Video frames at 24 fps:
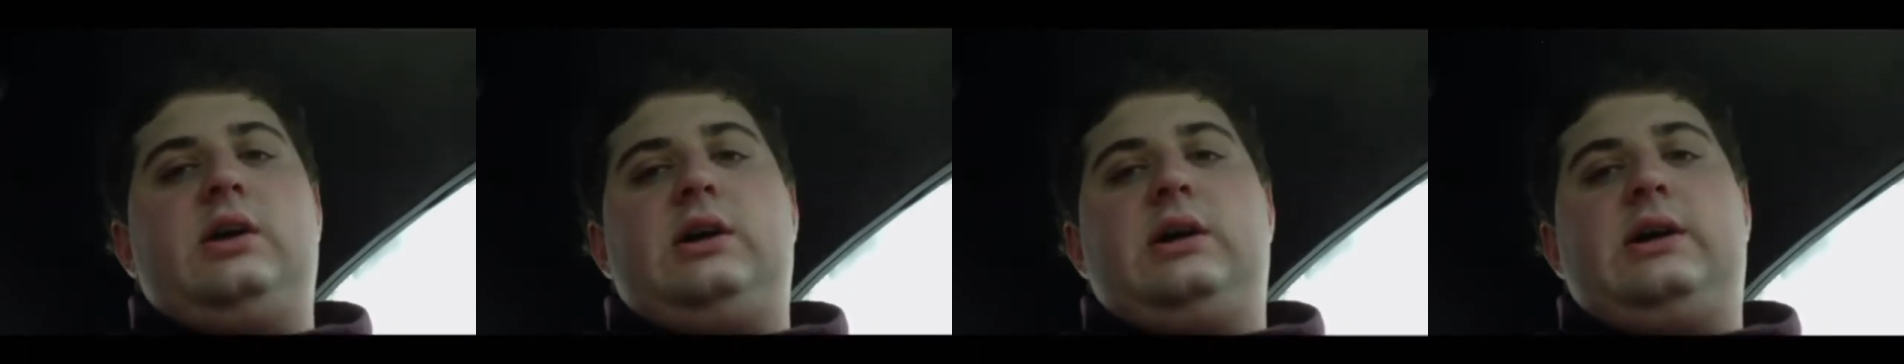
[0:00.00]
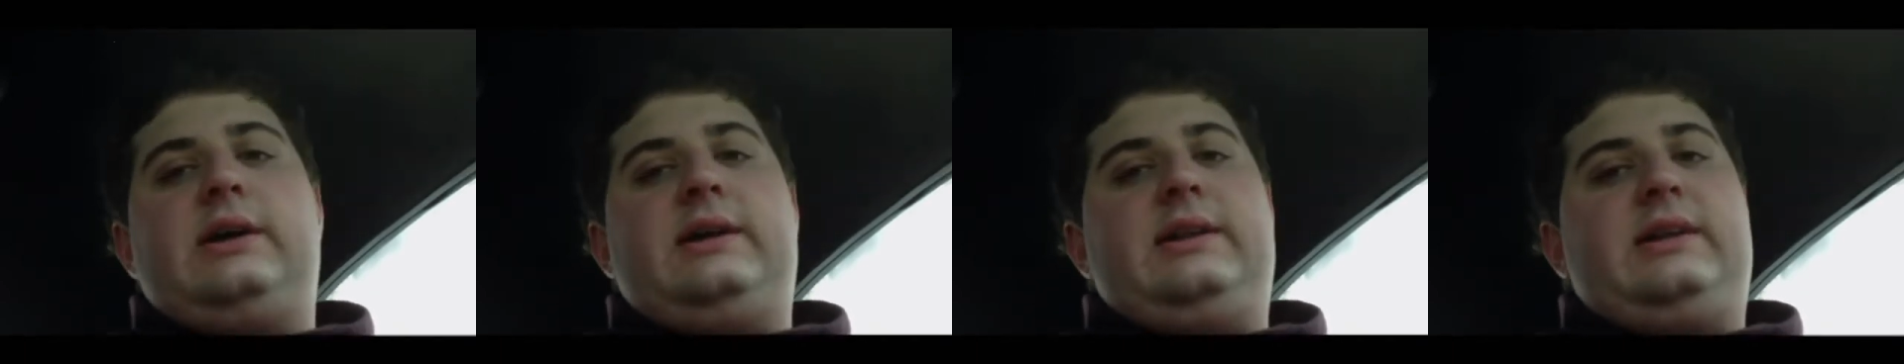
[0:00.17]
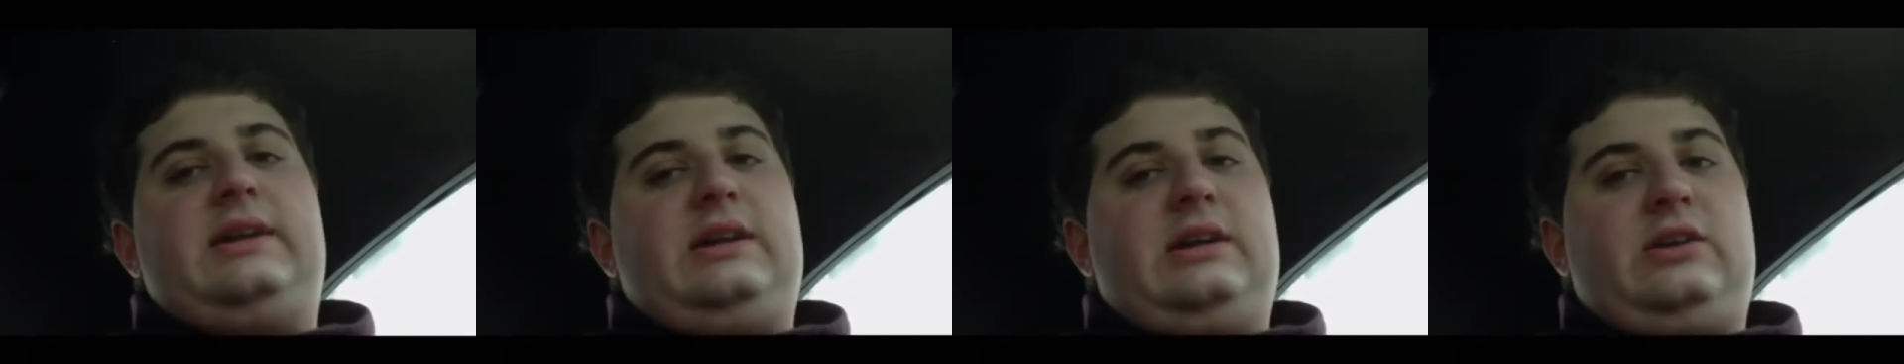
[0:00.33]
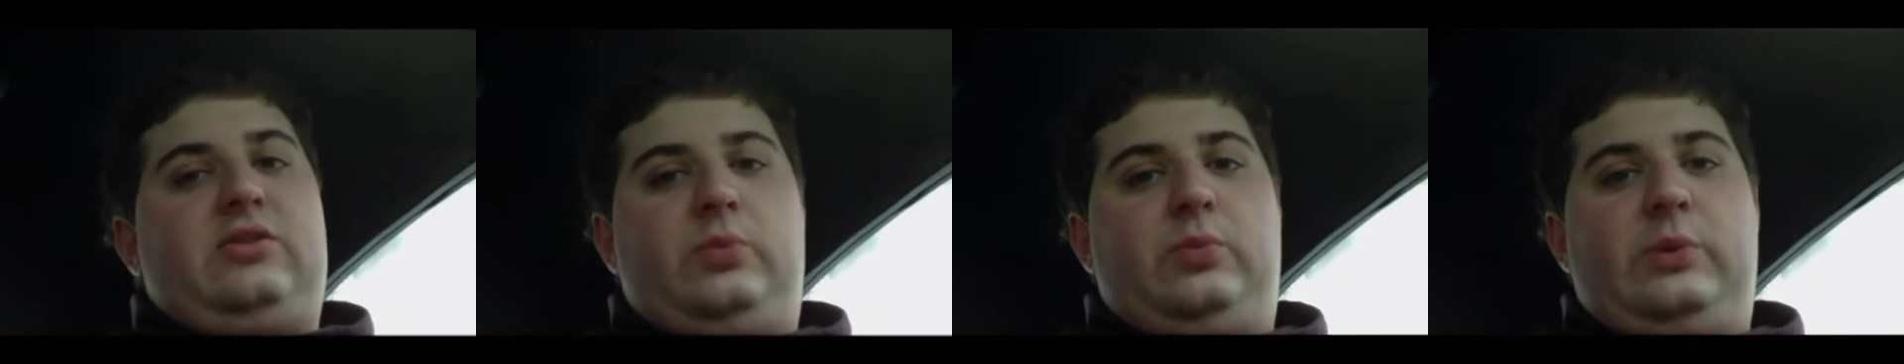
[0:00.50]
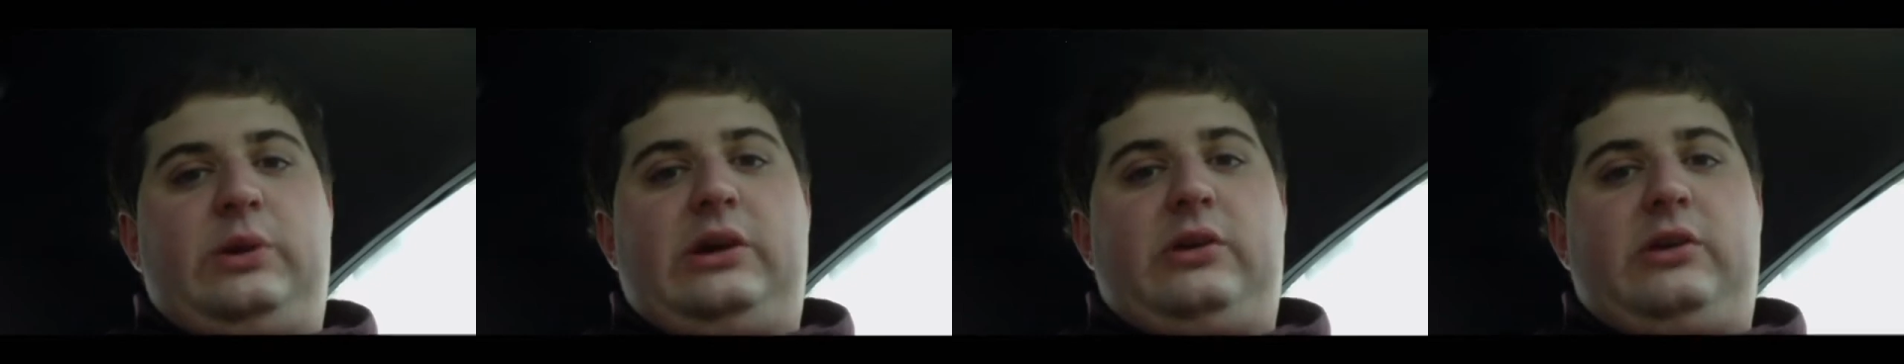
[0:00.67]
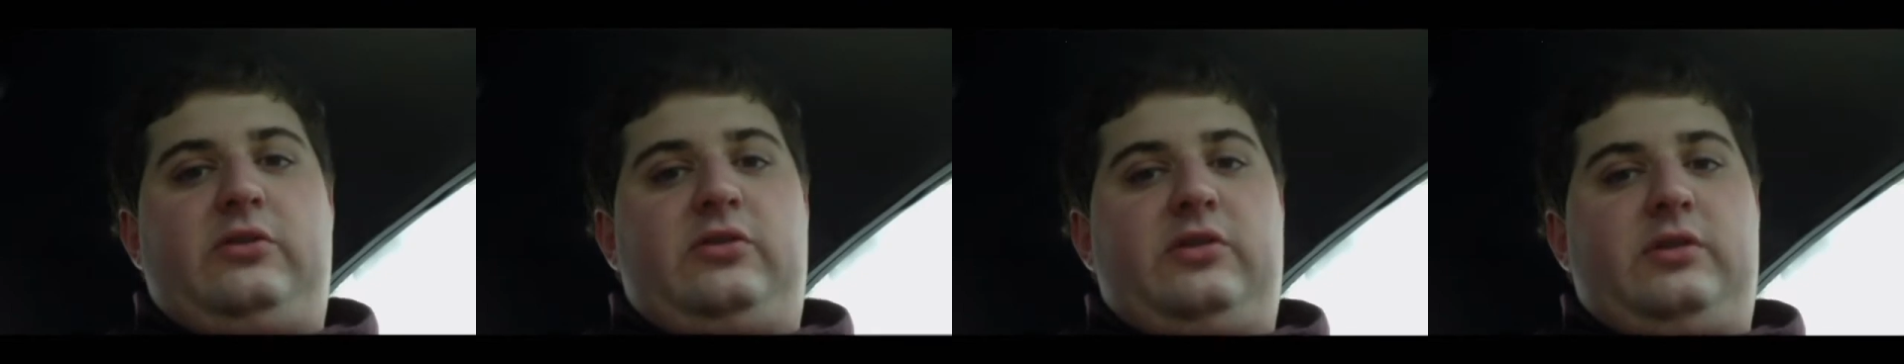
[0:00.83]
in the next
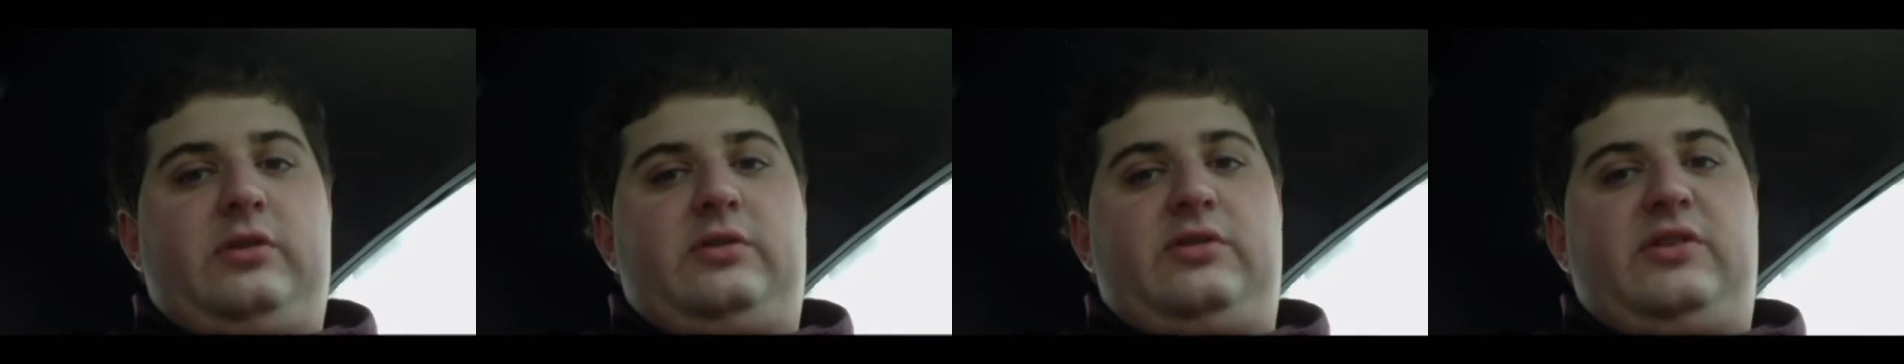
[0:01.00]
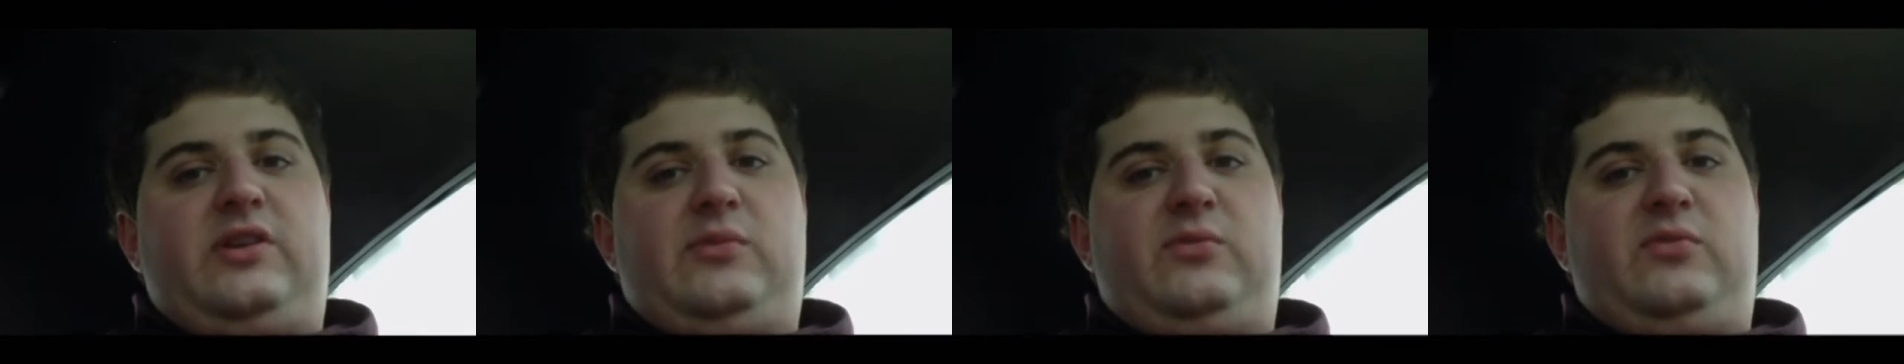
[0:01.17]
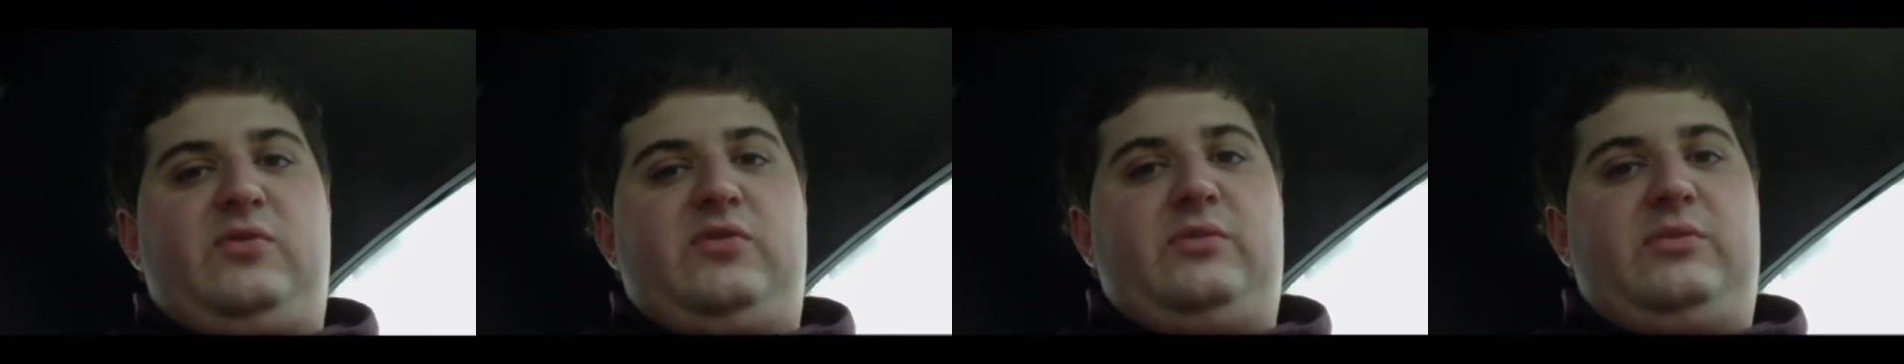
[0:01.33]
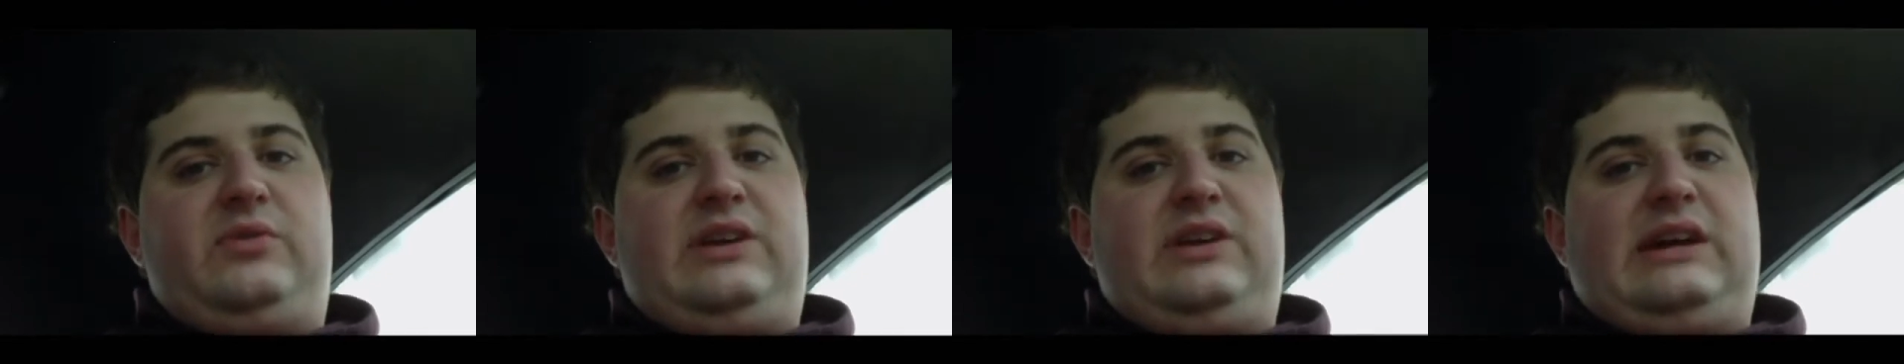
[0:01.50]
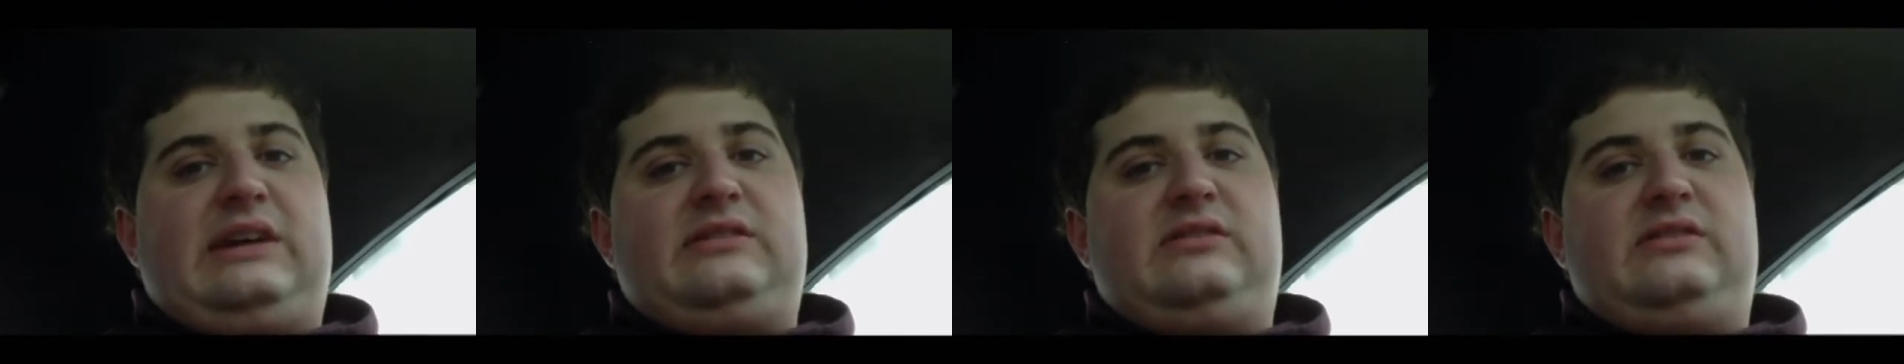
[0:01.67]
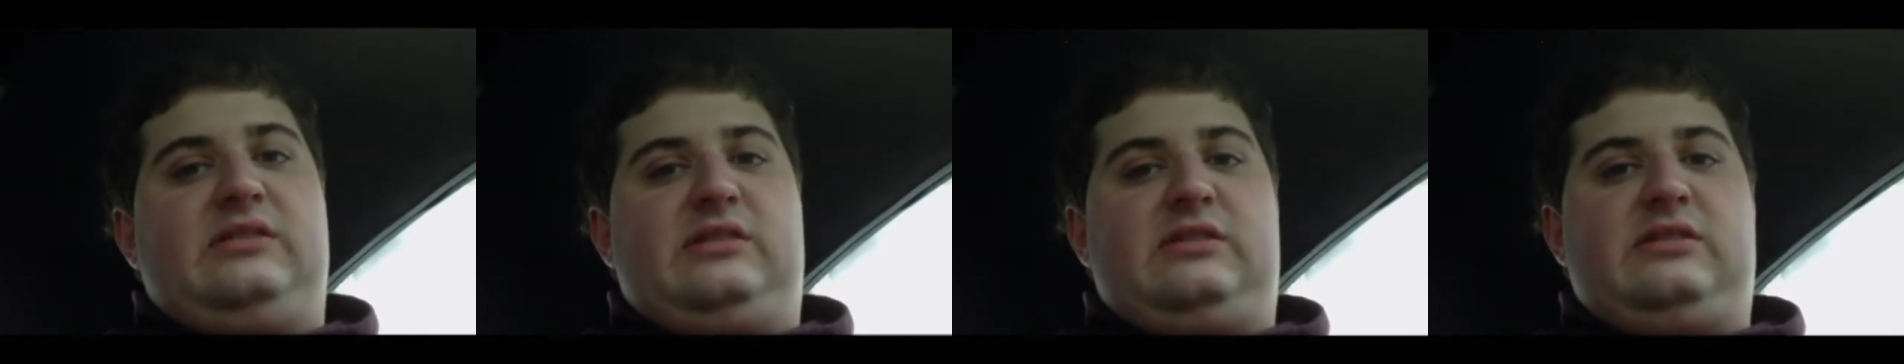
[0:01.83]
week or so. It's coming from
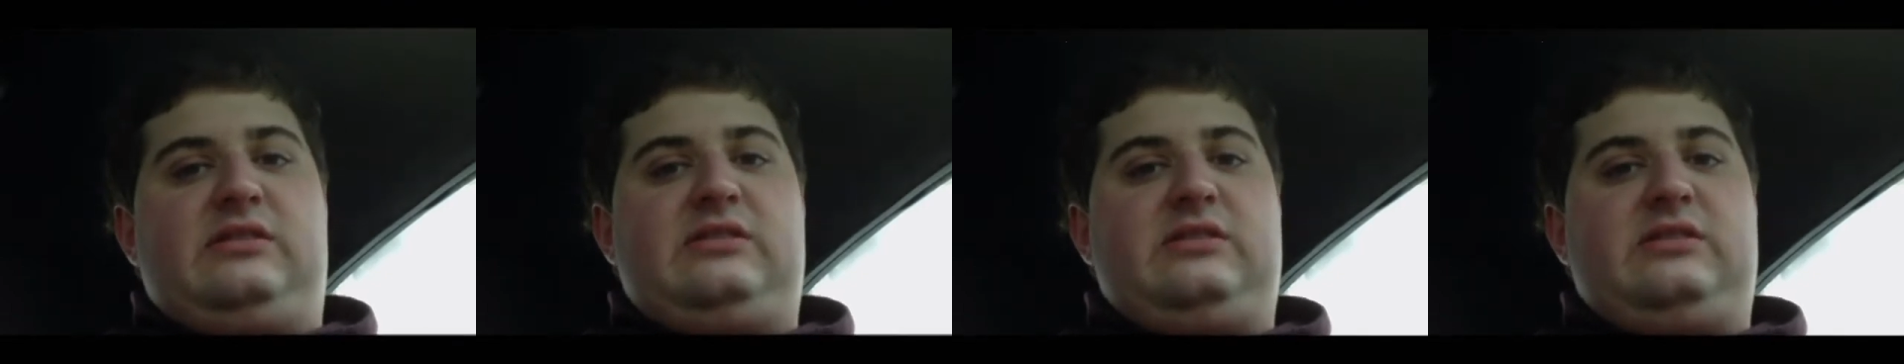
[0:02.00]
Texas,